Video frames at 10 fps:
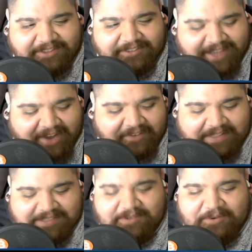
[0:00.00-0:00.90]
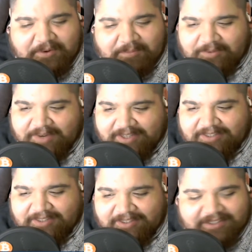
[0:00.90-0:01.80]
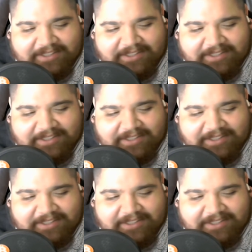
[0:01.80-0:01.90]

how he's incorporating it,